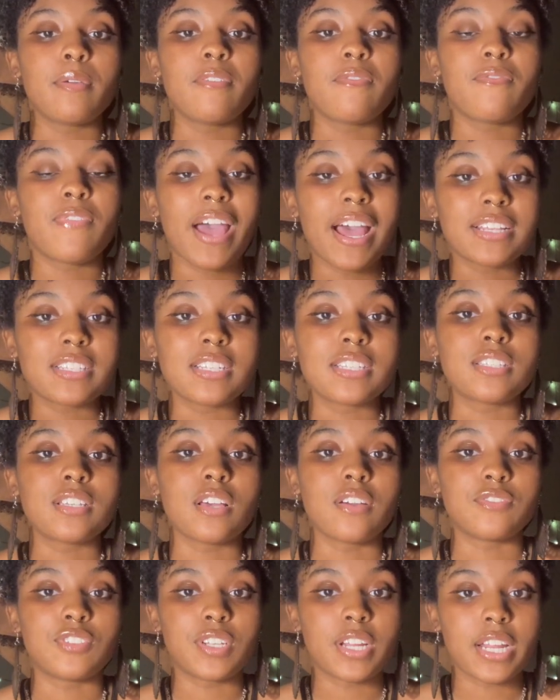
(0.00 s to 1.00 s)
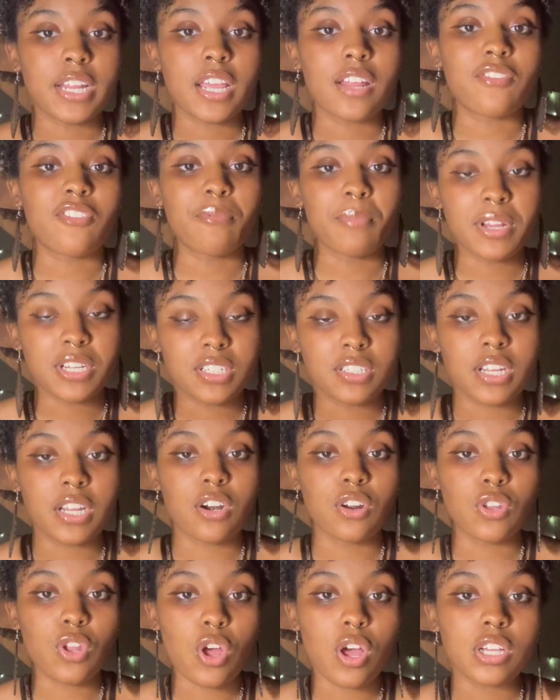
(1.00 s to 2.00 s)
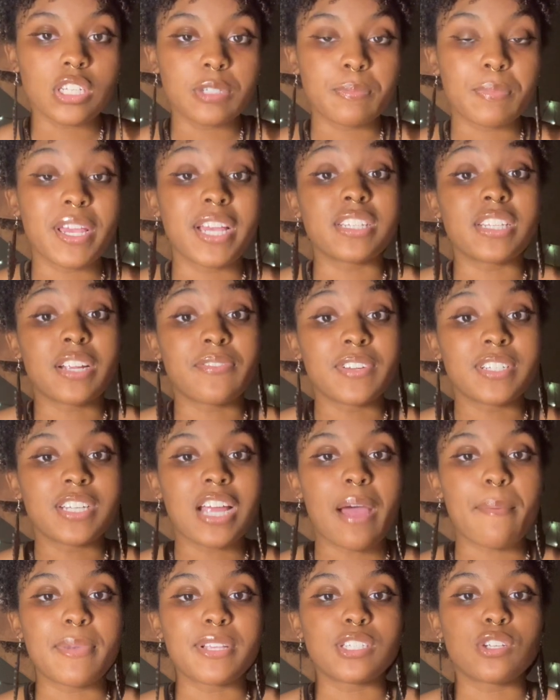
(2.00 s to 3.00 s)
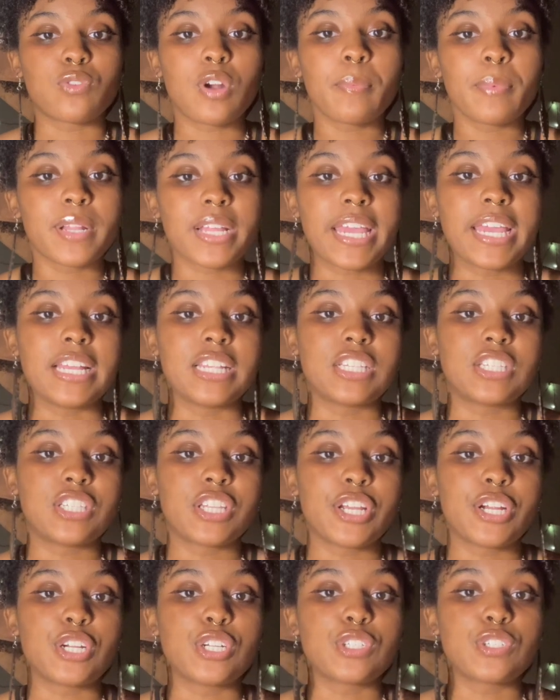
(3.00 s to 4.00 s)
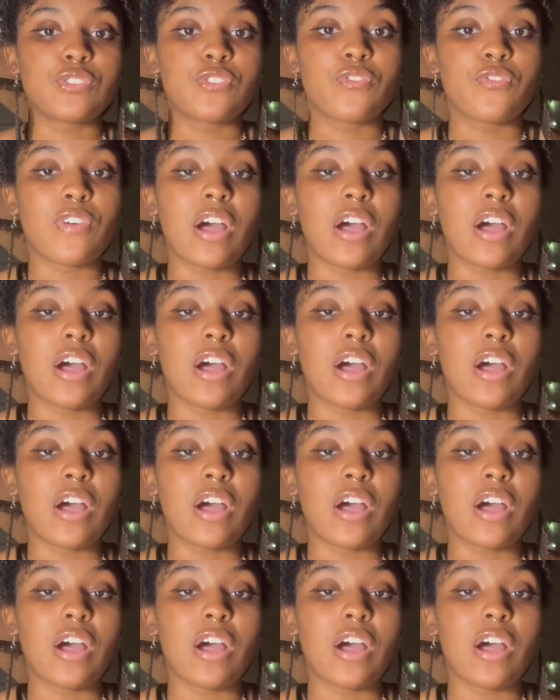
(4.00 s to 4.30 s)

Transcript: facets of genetic information that are lost, because every time a cell replicates, there's